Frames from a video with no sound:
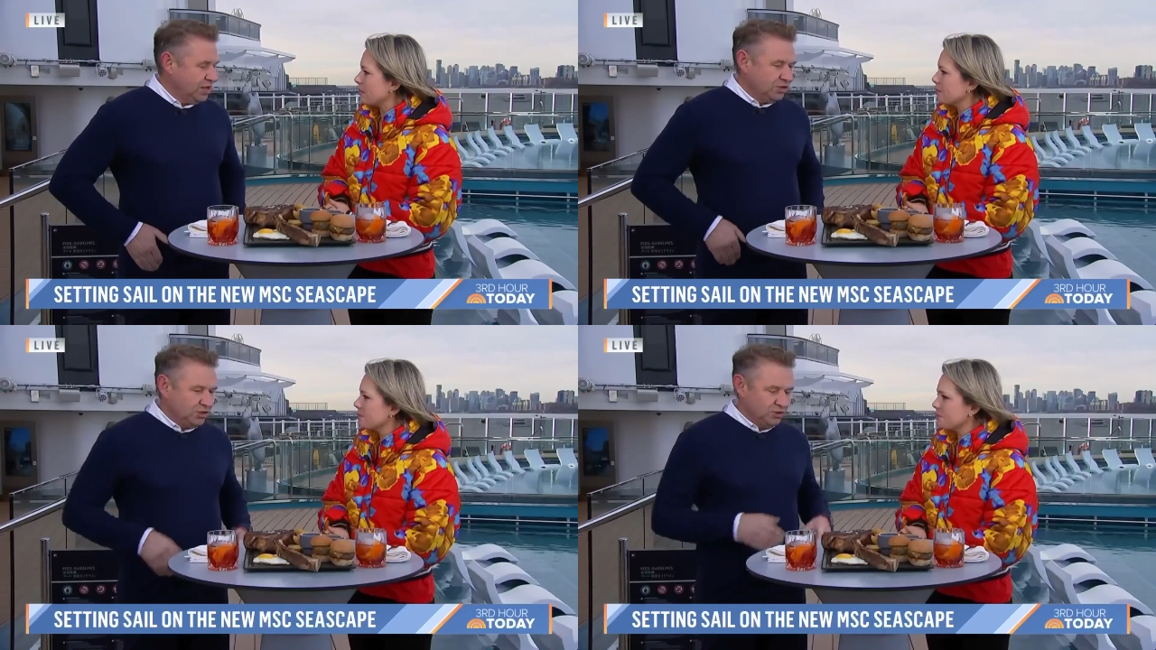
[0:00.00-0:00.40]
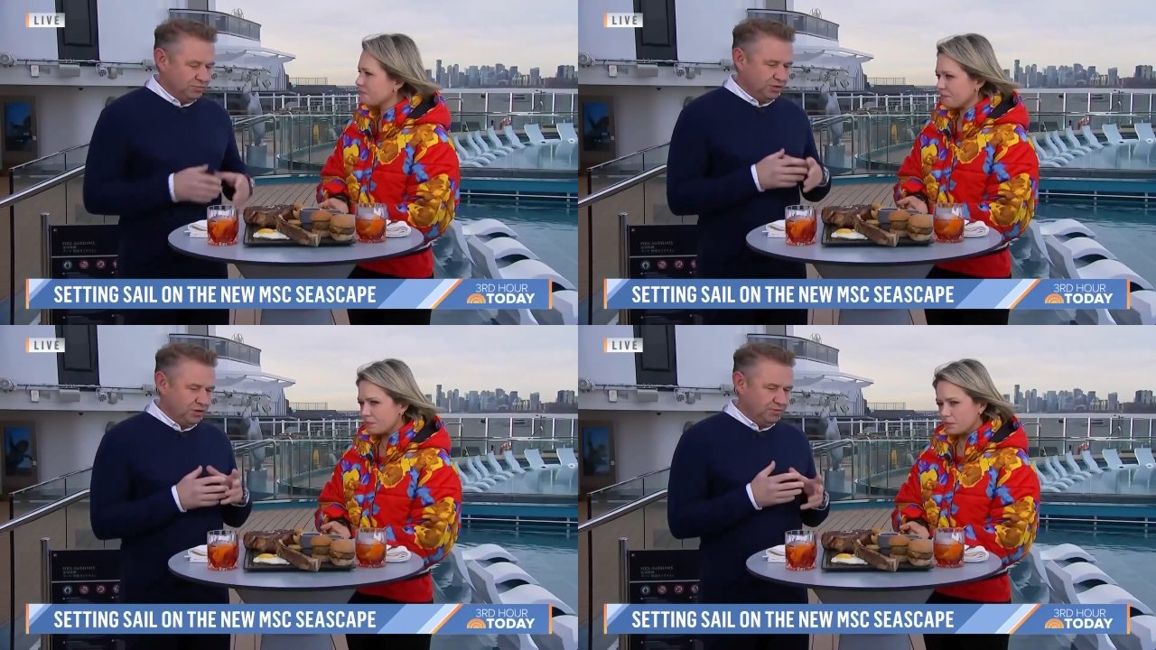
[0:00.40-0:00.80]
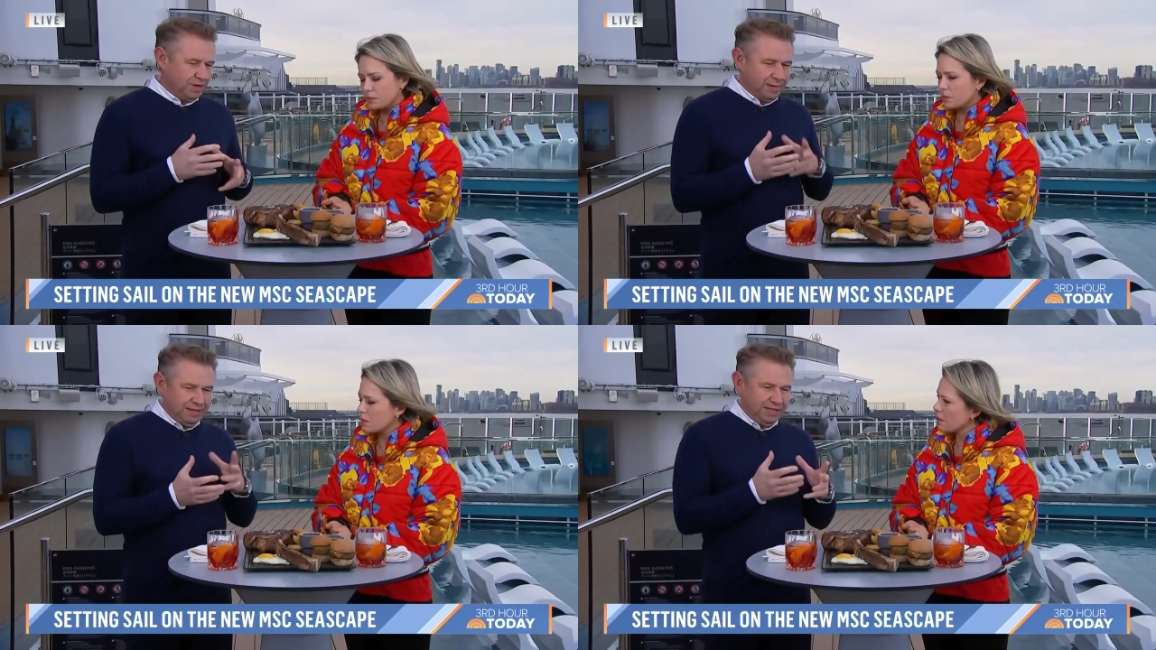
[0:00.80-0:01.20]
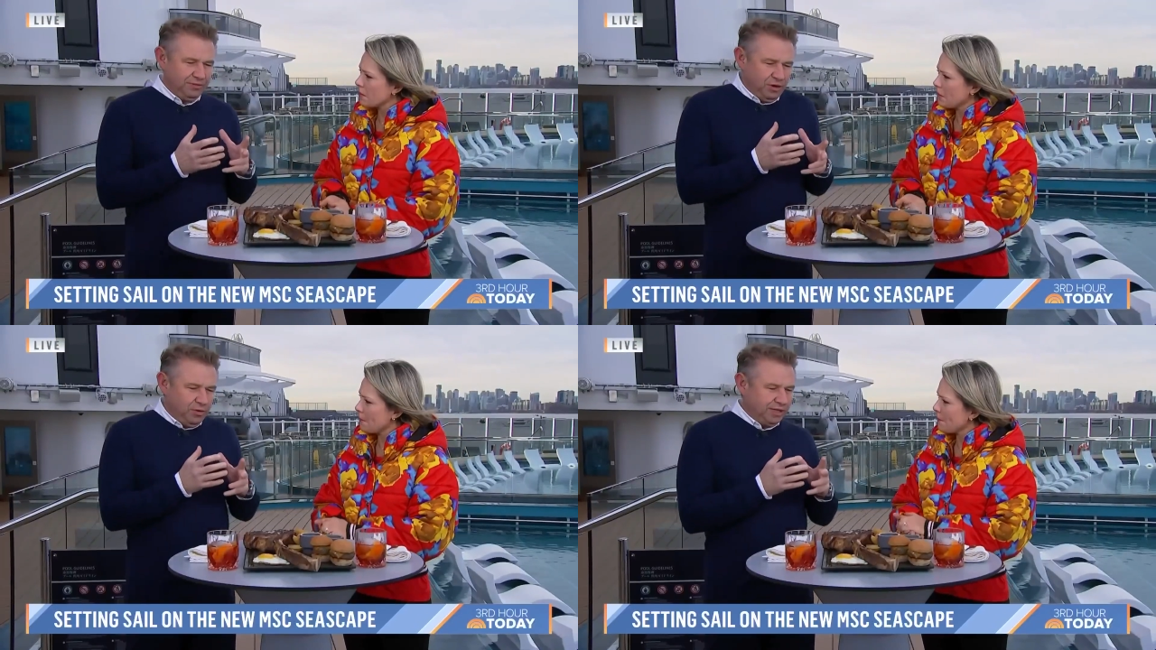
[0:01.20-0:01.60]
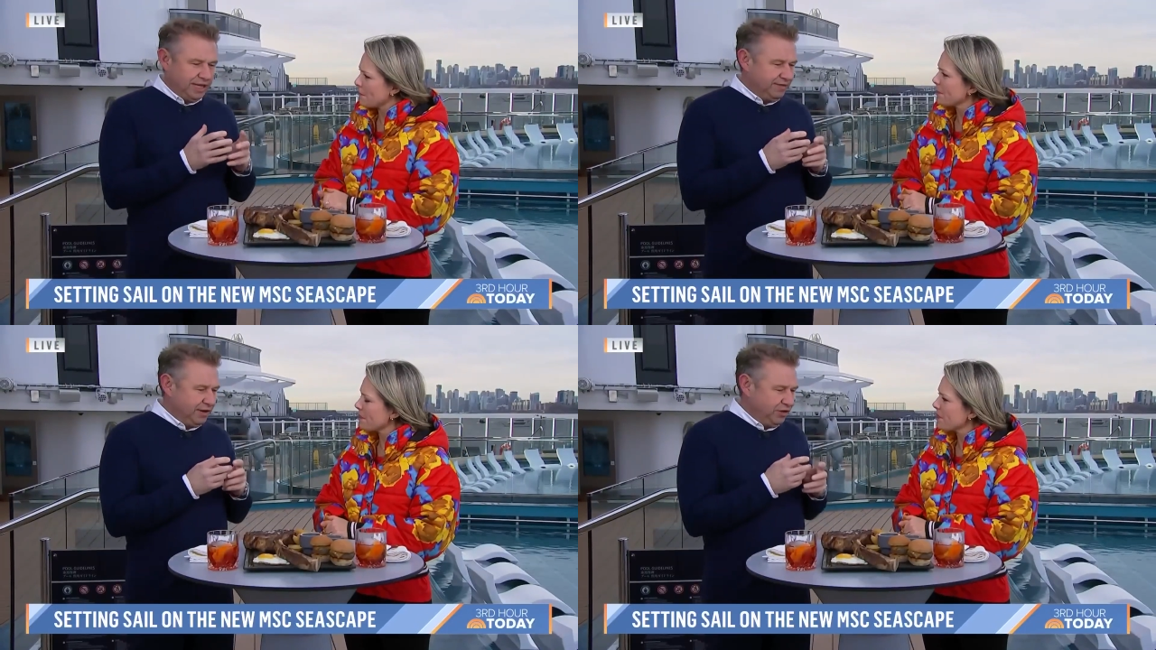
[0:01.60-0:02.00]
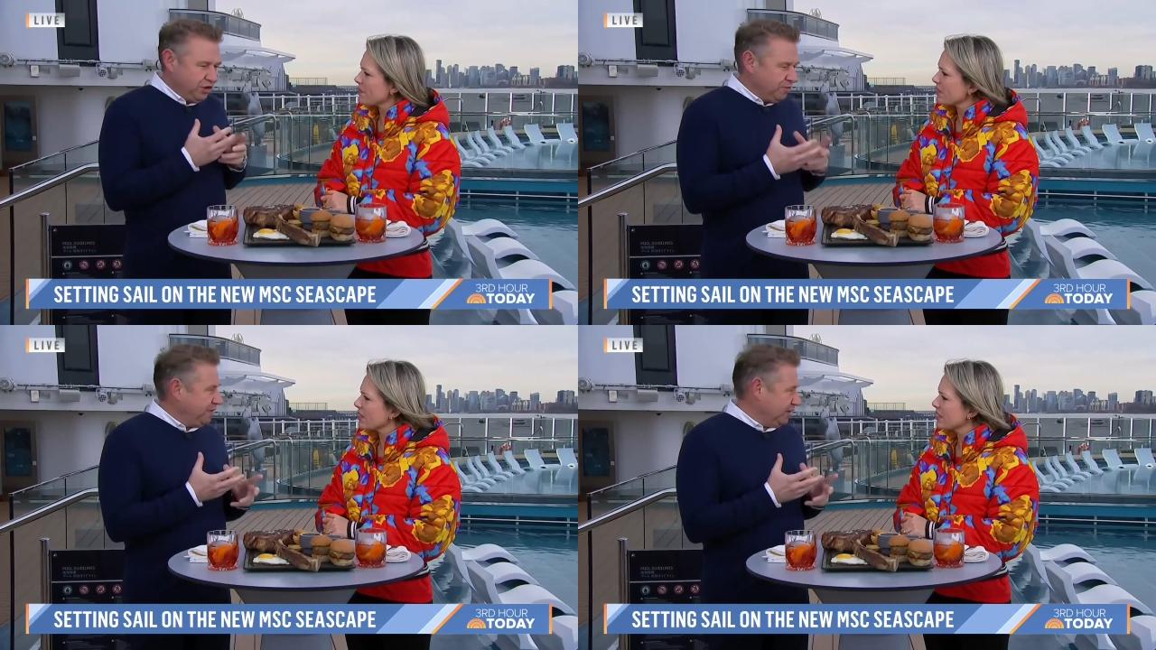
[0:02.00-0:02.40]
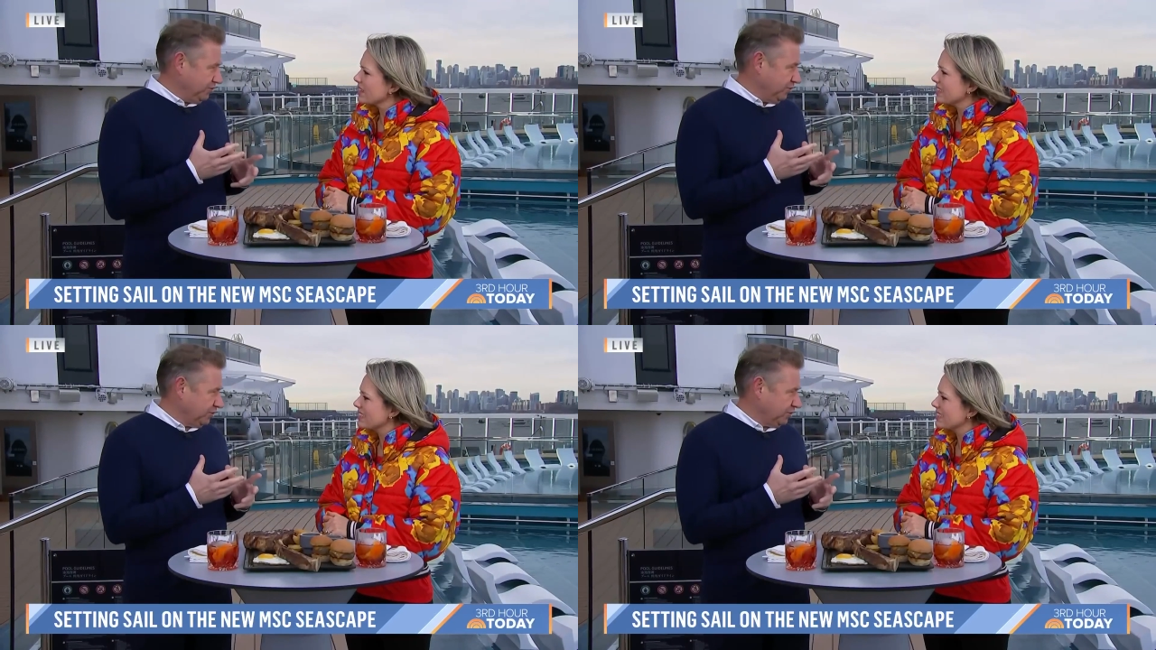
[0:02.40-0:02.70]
Speaker 1: So, so M S C, we always have our European roots.